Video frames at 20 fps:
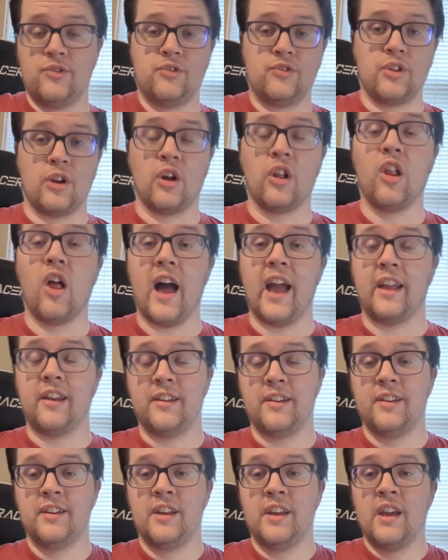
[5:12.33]

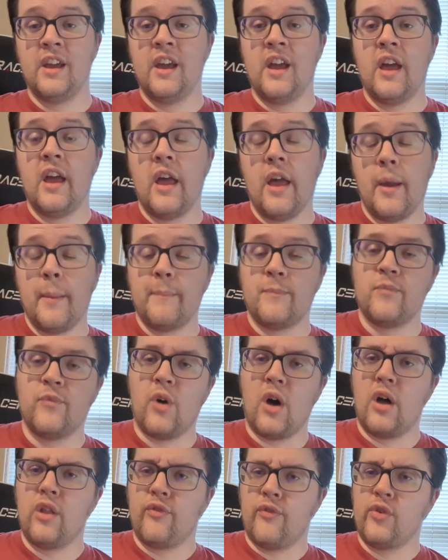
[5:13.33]
decline.
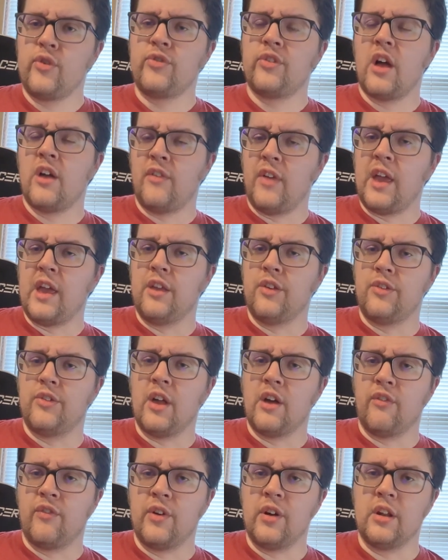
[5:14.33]
First off is
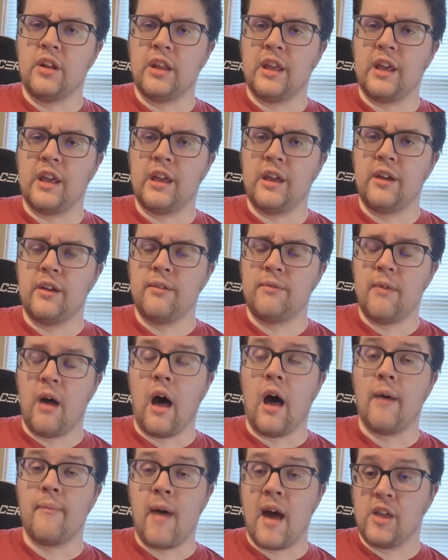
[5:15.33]
definitely
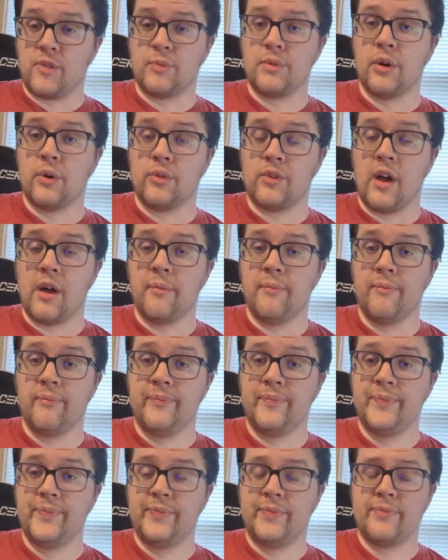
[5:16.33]
Pasman Hotel.
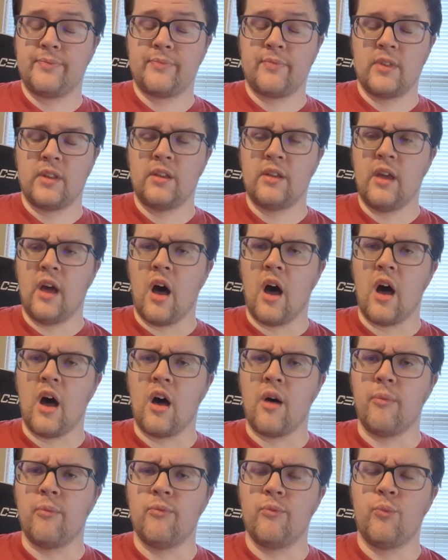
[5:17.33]

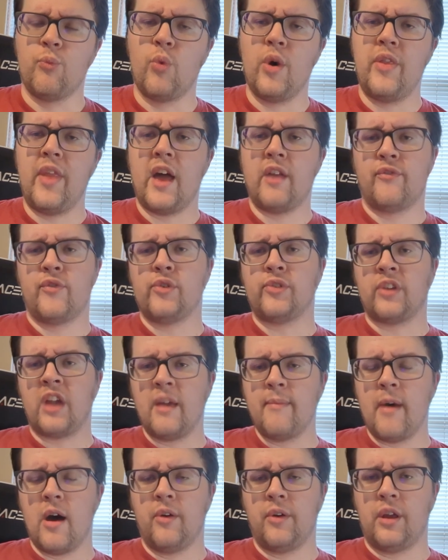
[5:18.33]
When that first
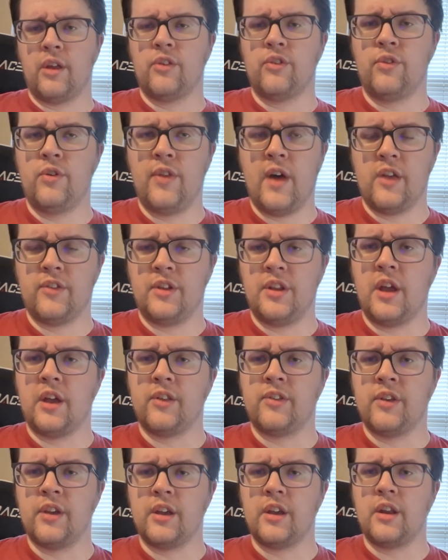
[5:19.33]
came out in
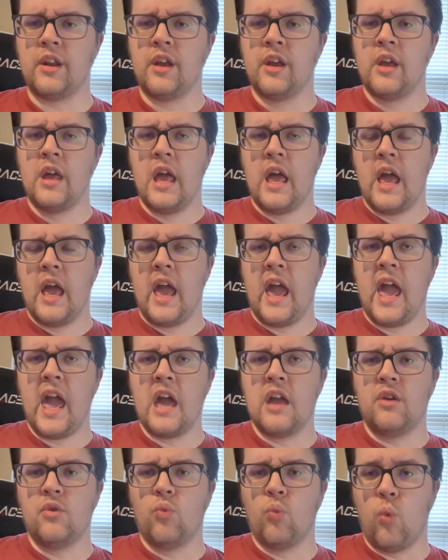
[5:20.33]
2019,
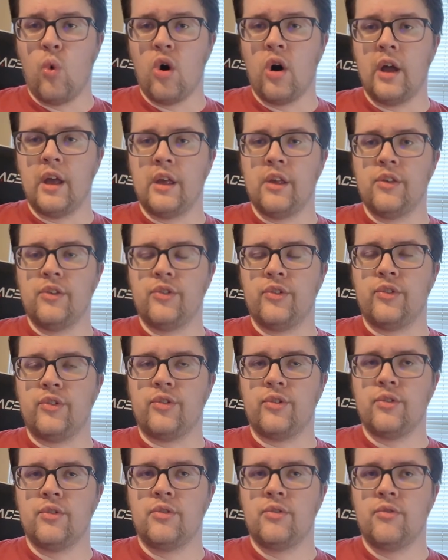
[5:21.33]
it
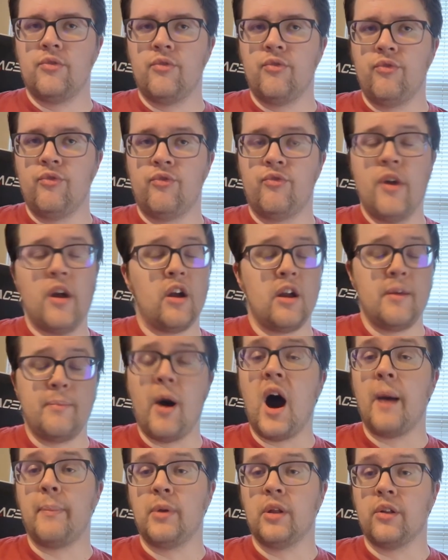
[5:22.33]
was very
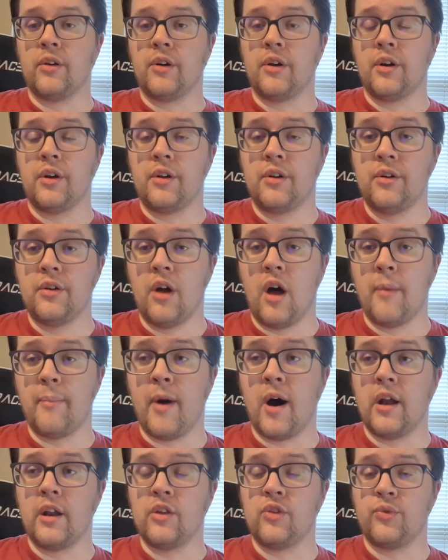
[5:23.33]
popular
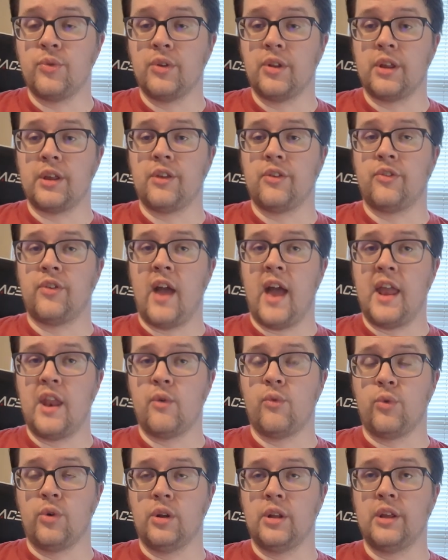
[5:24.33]
upon its release, and
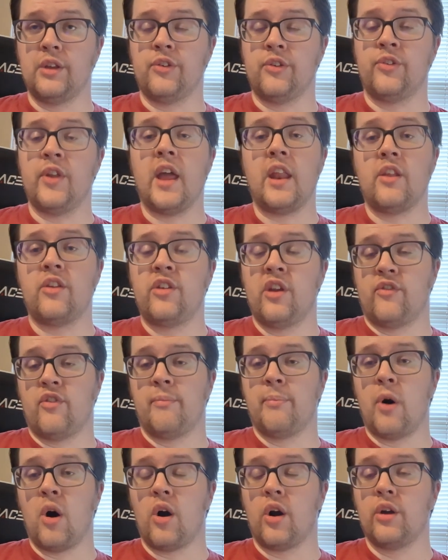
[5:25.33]
it really set itself
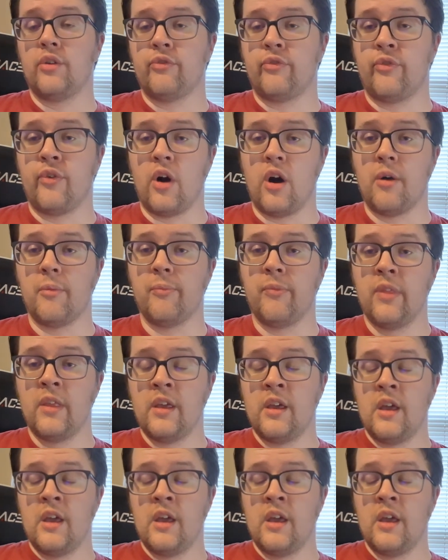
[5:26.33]
apart from